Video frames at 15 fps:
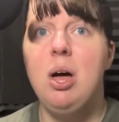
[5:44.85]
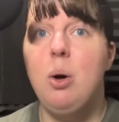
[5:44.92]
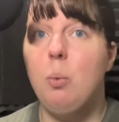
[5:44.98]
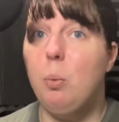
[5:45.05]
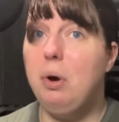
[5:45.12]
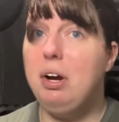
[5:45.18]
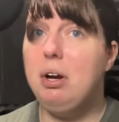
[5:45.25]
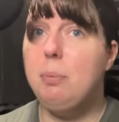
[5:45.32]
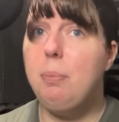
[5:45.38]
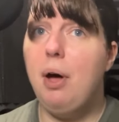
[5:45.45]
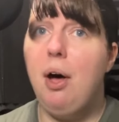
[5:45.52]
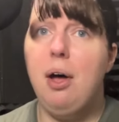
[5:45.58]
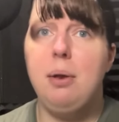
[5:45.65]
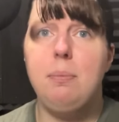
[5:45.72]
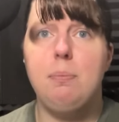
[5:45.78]

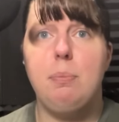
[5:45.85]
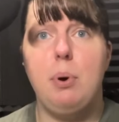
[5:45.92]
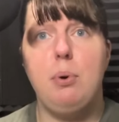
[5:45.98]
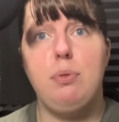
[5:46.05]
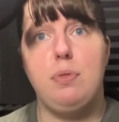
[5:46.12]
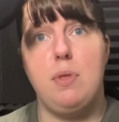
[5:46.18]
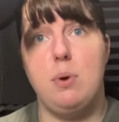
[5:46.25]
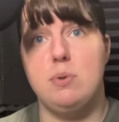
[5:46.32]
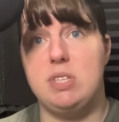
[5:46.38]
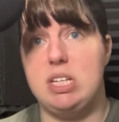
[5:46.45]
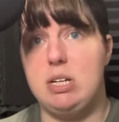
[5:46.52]
whereupon both those